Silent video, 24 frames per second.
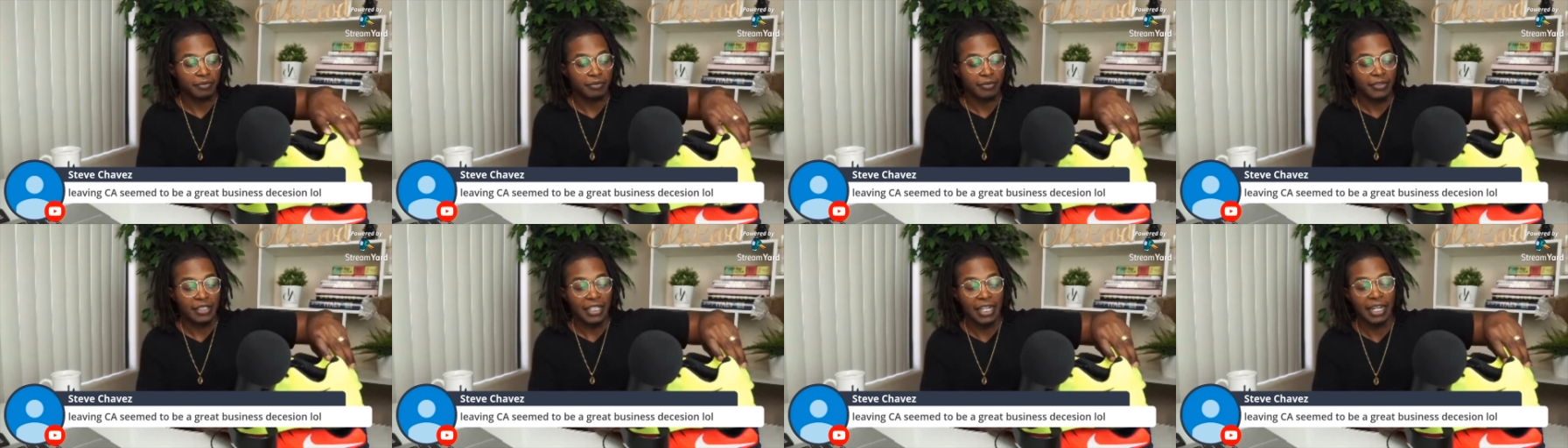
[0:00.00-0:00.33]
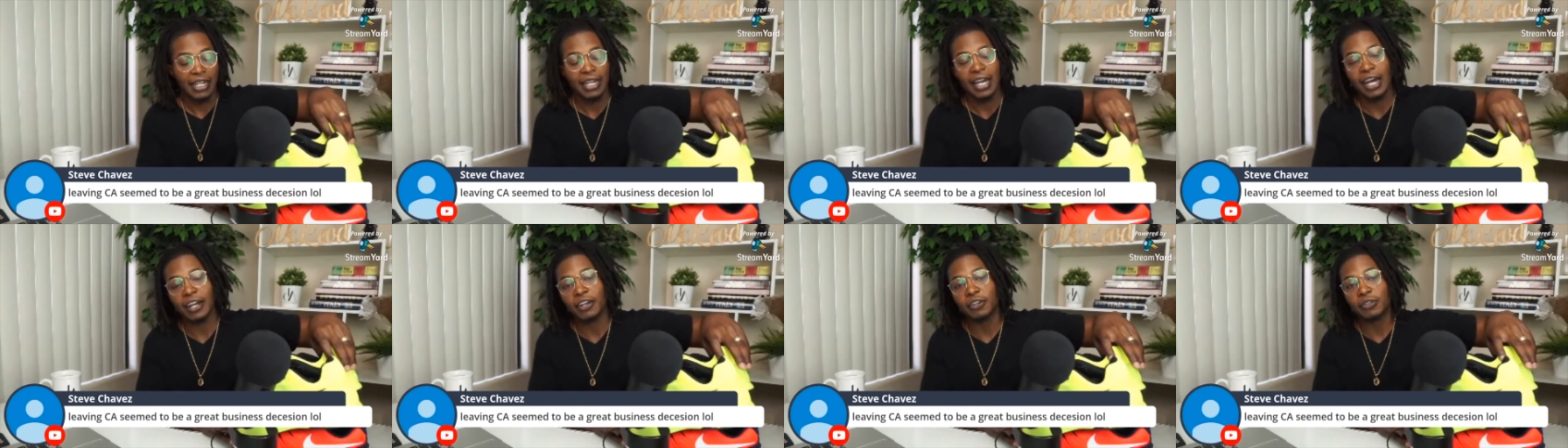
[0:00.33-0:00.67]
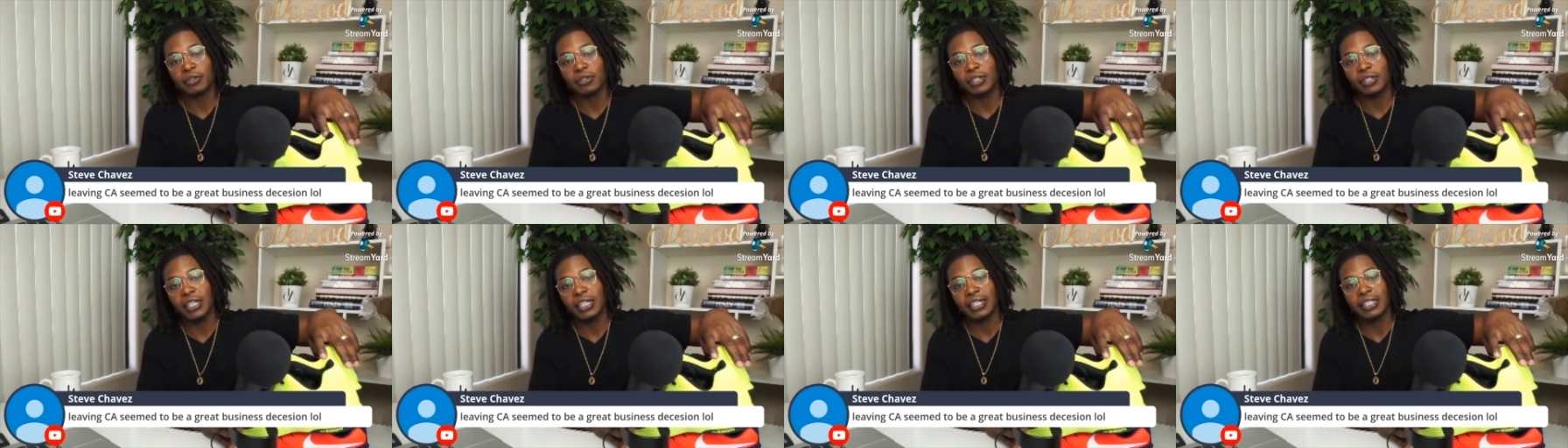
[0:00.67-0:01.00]
and not
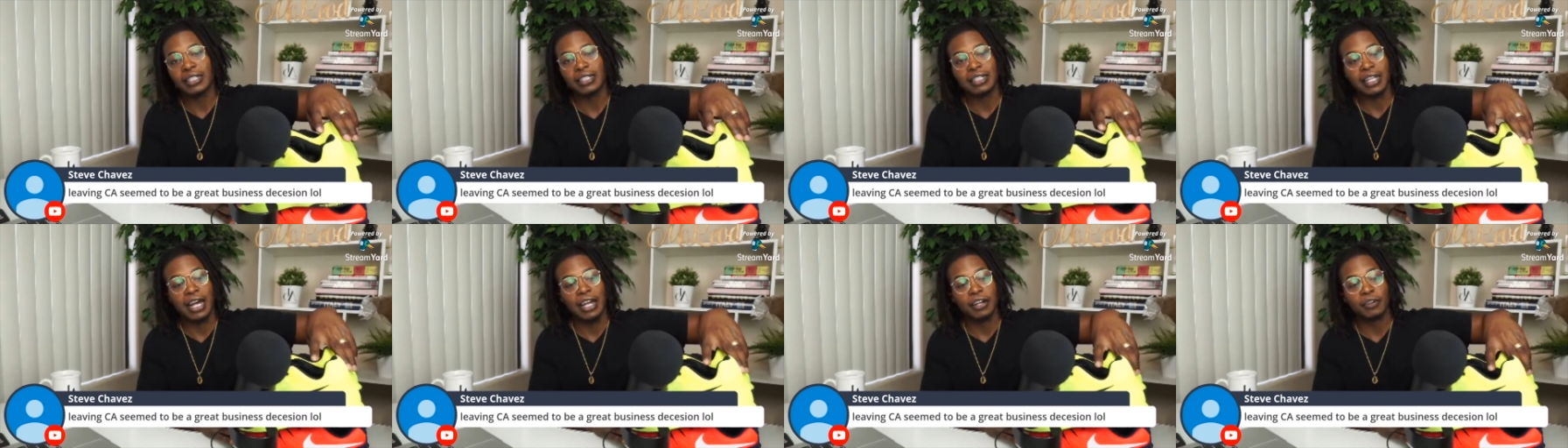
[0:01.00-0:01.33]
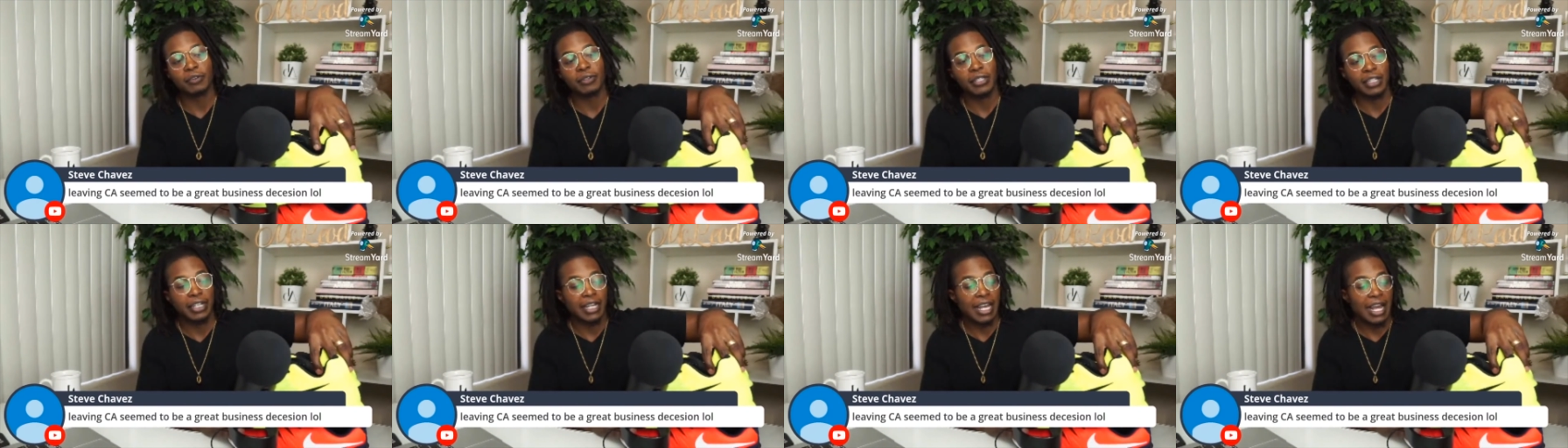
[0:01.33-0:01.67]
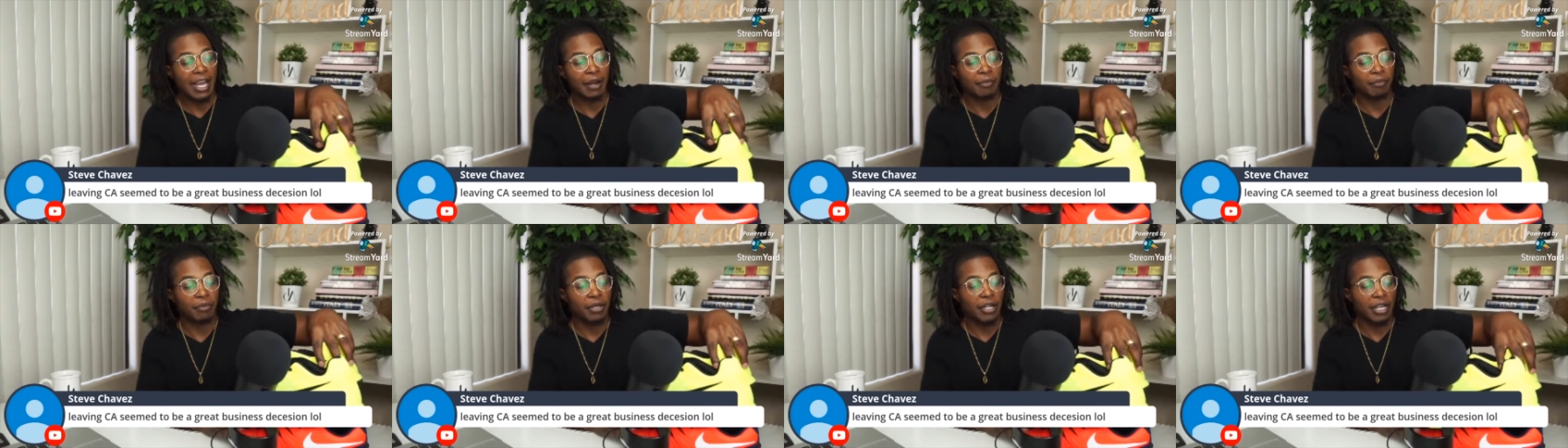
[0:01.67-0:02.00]
only not only
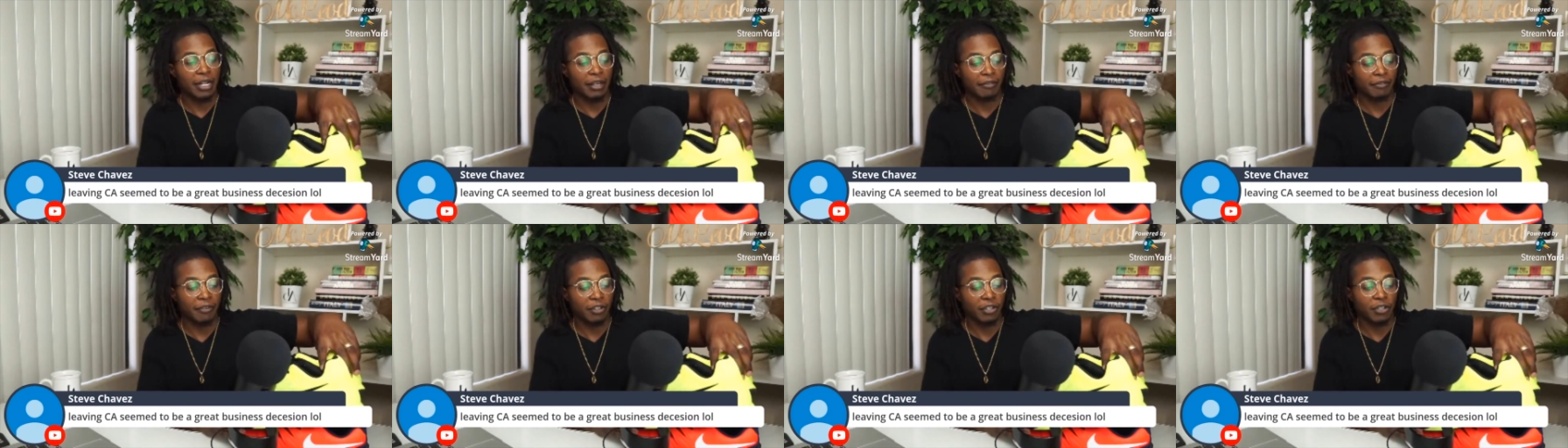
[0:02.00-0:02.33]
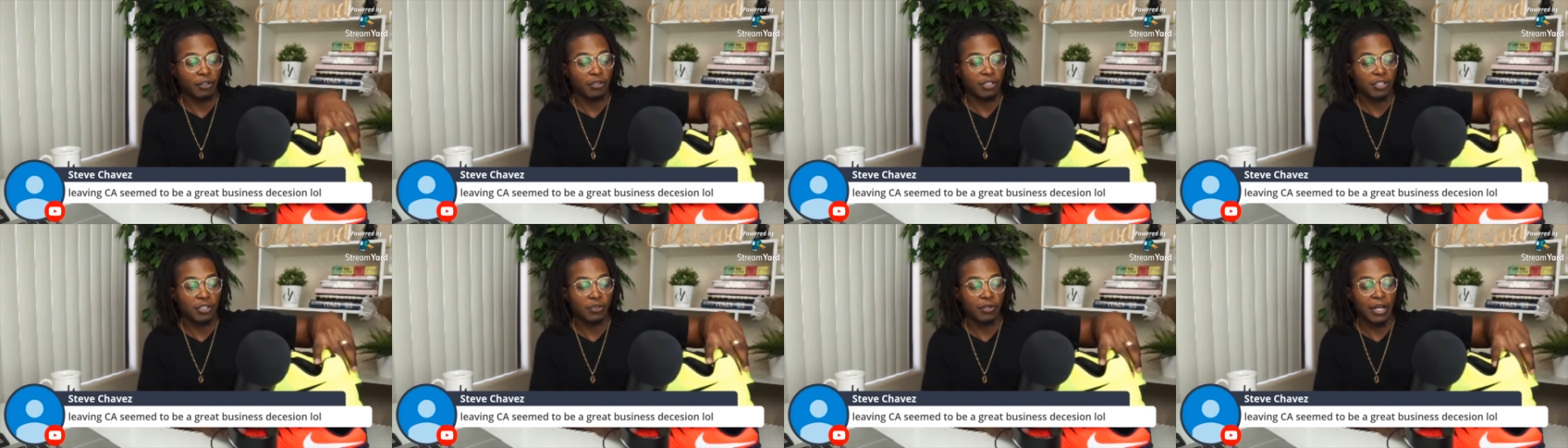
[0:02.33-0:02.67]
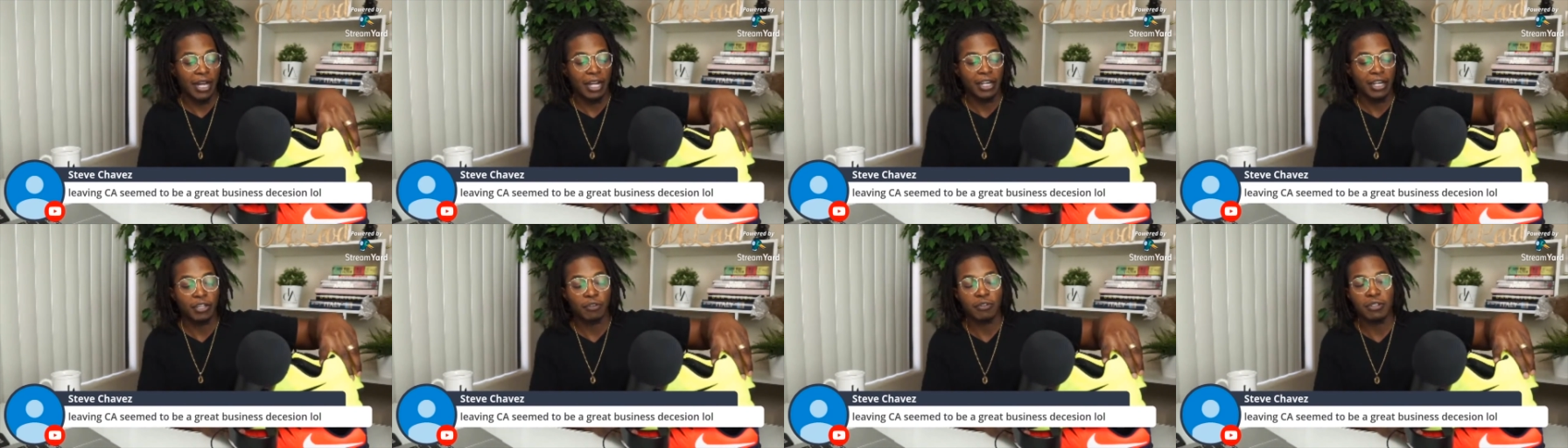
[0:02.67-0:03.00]
that, but for those of you
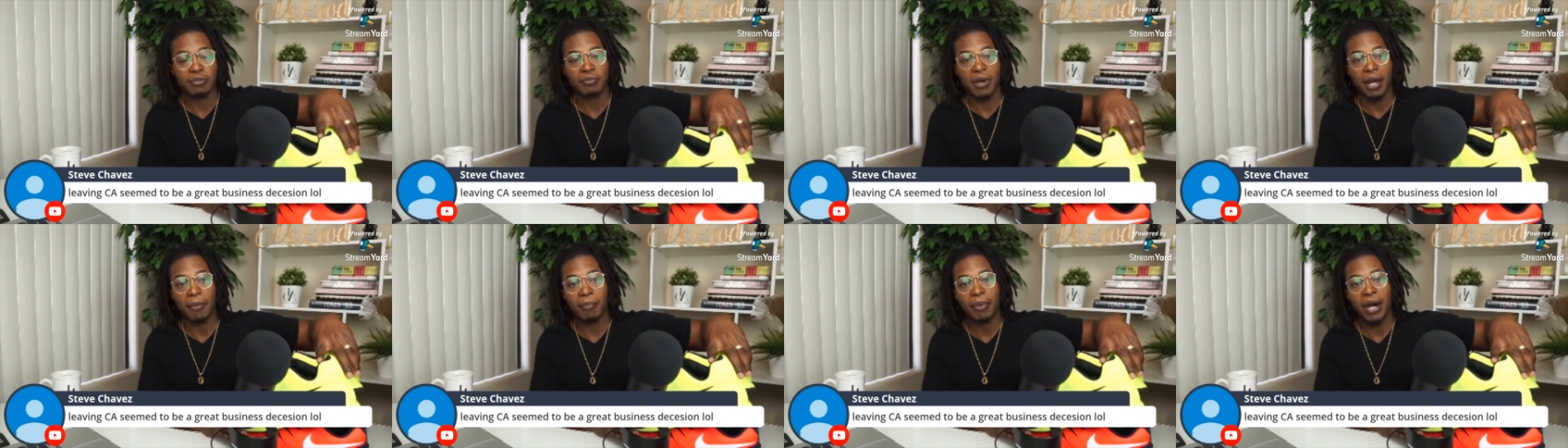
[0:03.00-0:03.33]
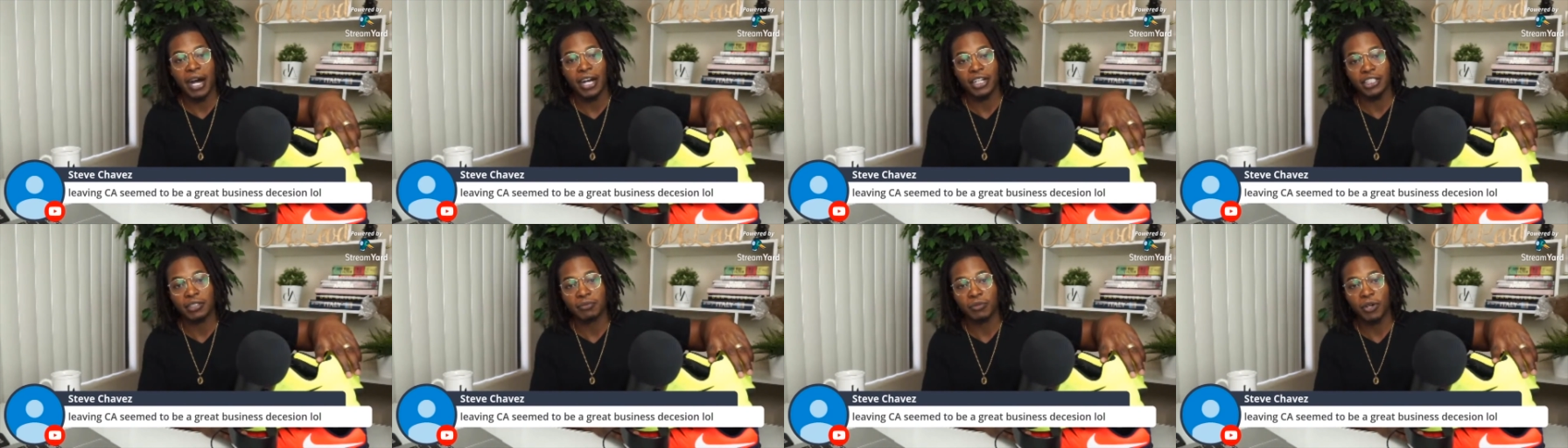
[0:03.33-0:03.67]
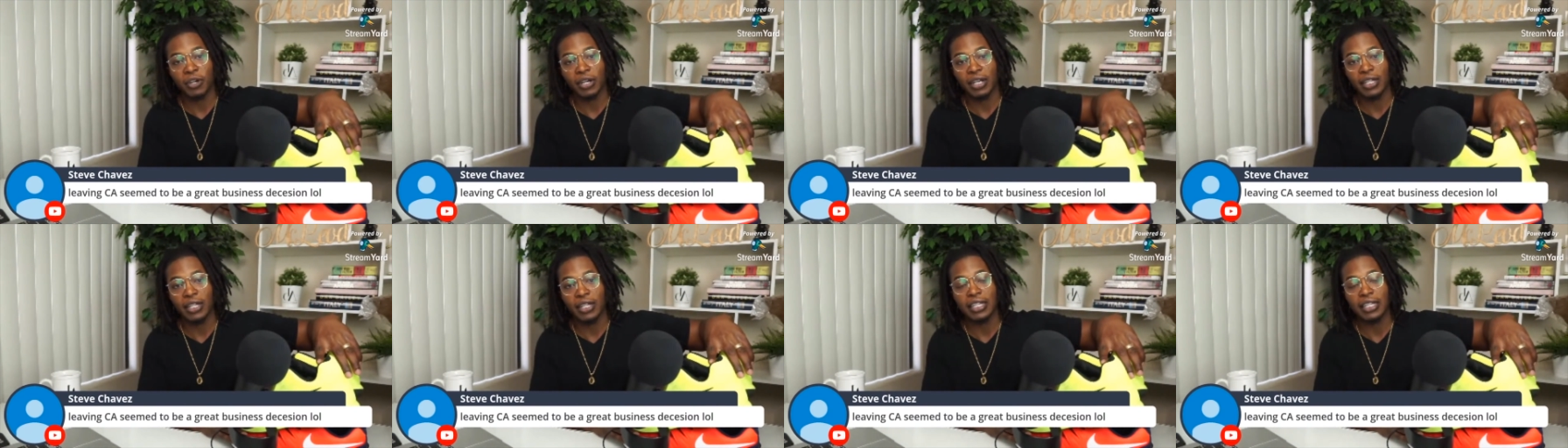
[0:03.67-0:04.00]
that use my
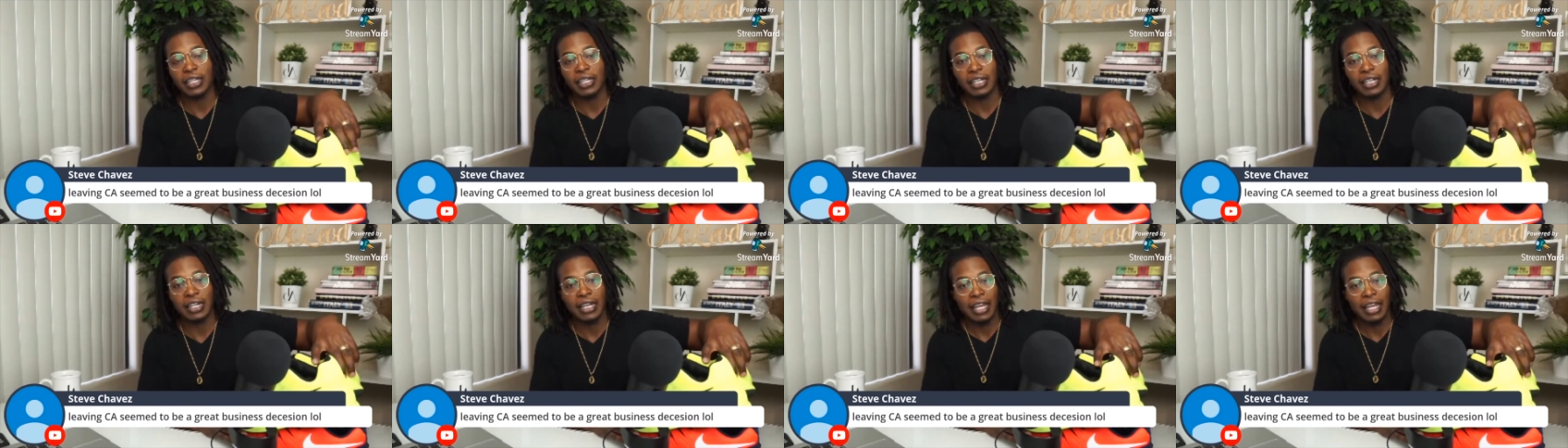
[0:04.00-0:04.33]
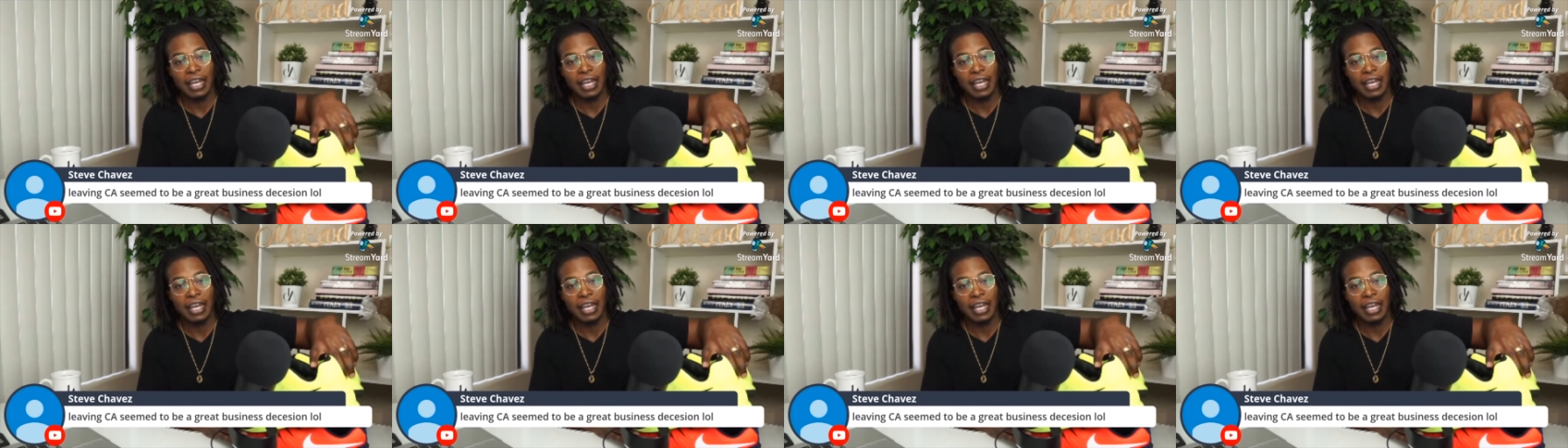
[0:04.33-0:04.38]
Poshmark link,